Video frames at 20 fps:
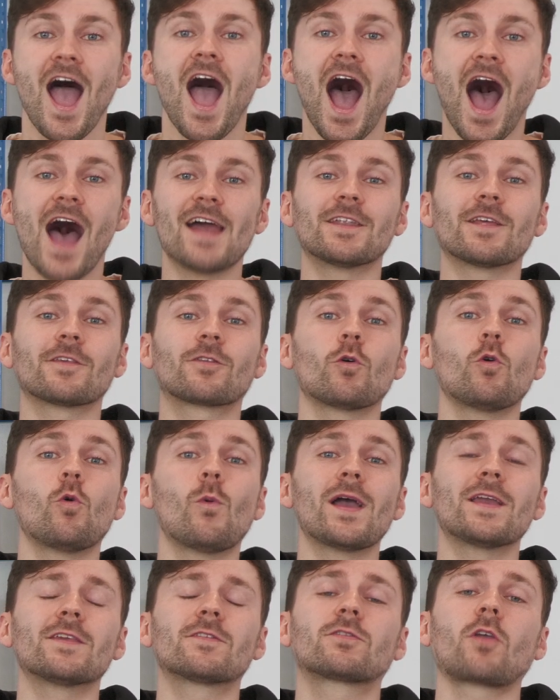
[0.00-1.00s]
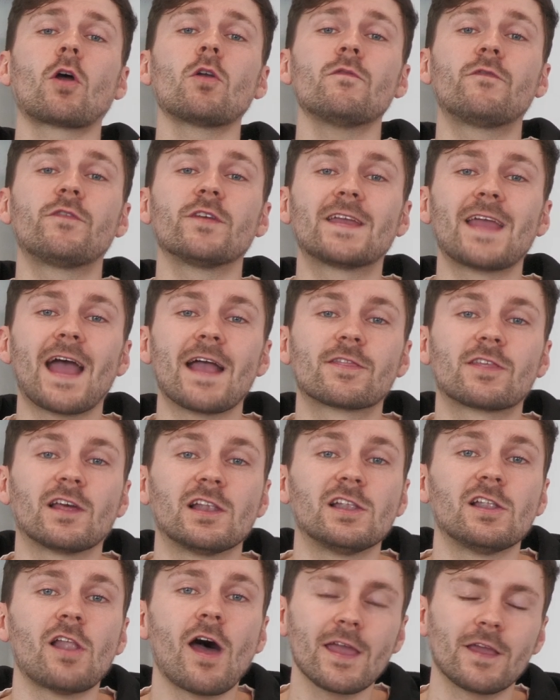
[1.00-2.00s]
And as always, don't forget to
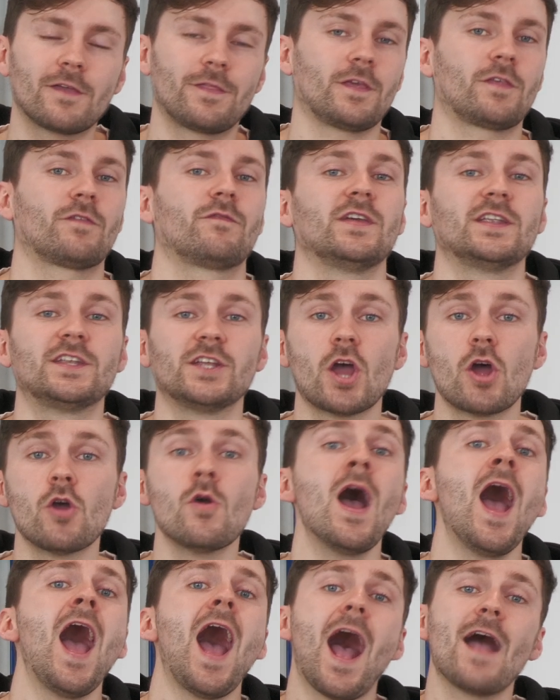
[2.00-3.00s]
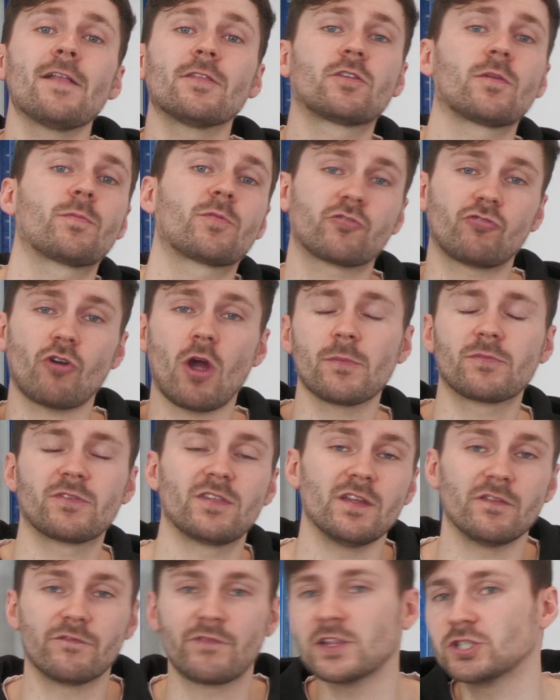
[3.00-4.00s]
like this video and subscribe to
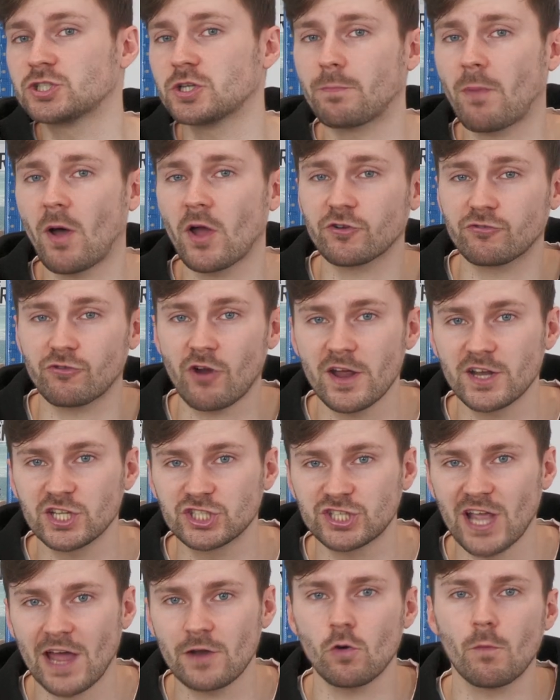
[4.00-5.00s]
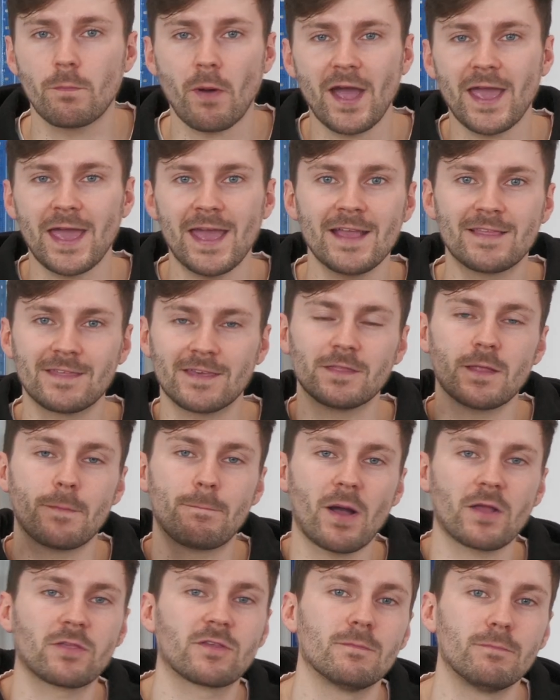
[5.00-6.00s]
the Adventure Bike Rider channel by hitting the
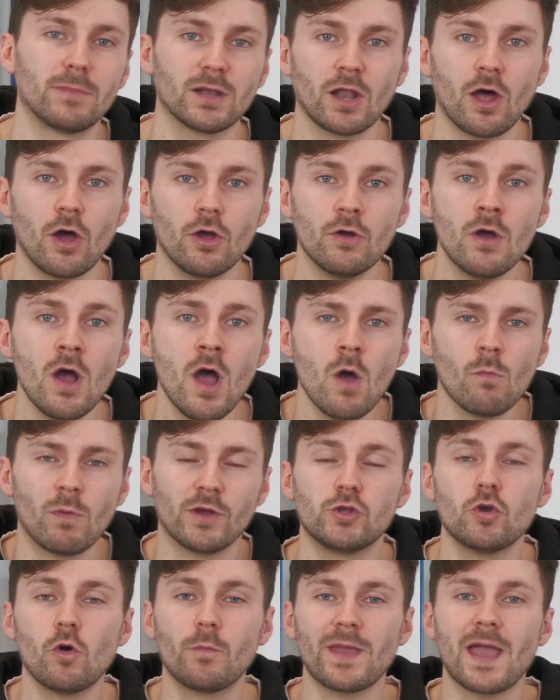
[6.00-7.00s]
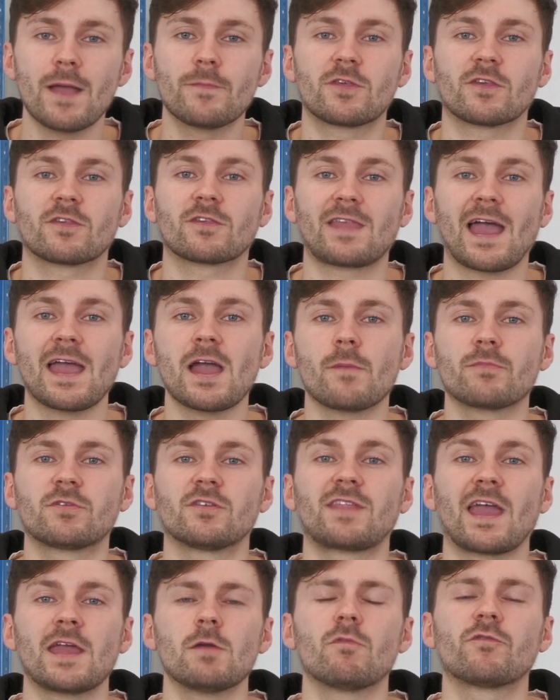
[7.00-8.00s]
button below, where you'll be able to stay up to
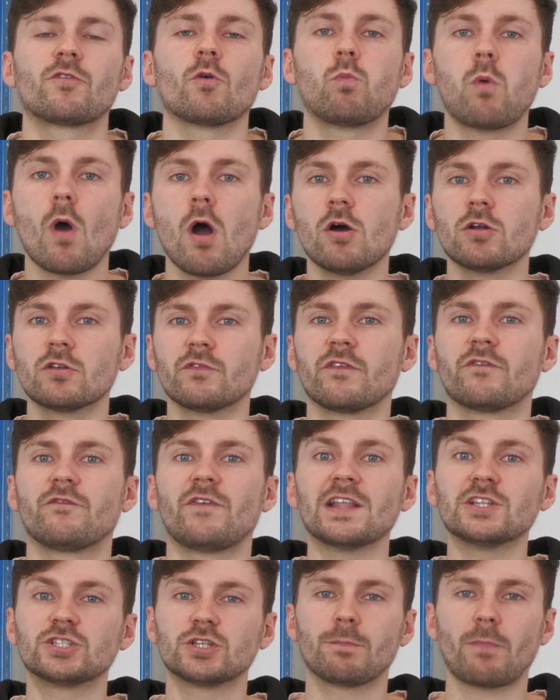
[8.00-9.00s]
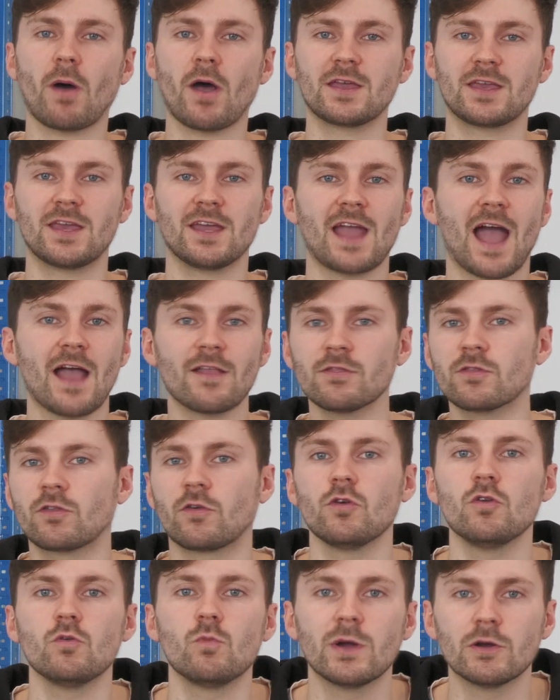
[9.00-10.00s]
date with the world of adventure biking and
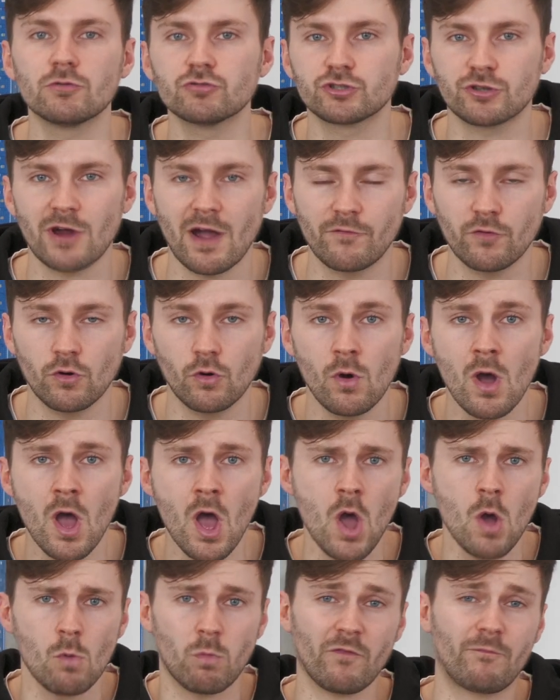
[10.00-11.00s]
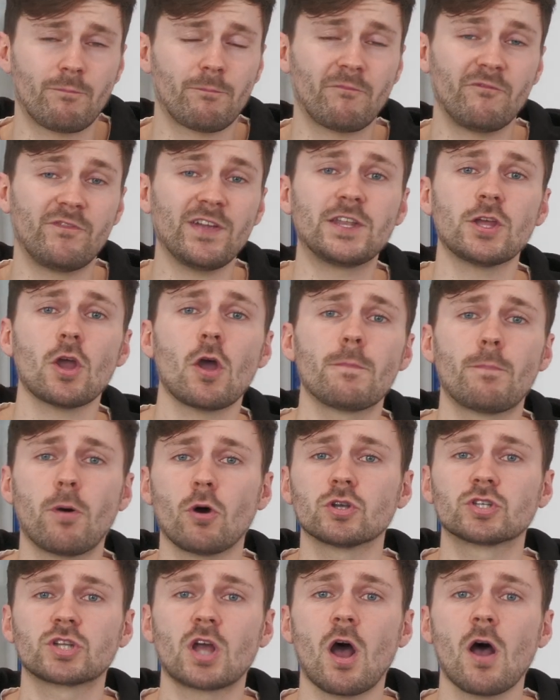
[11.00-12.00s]
2-wheel travel, with video
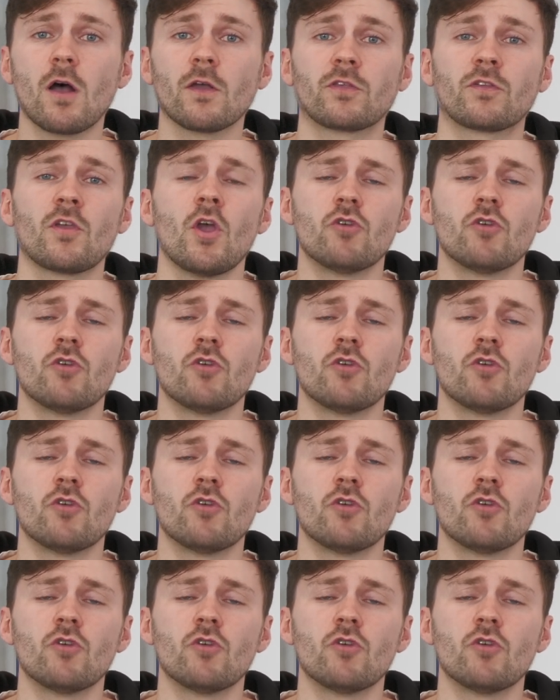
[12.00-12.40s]
podcasts,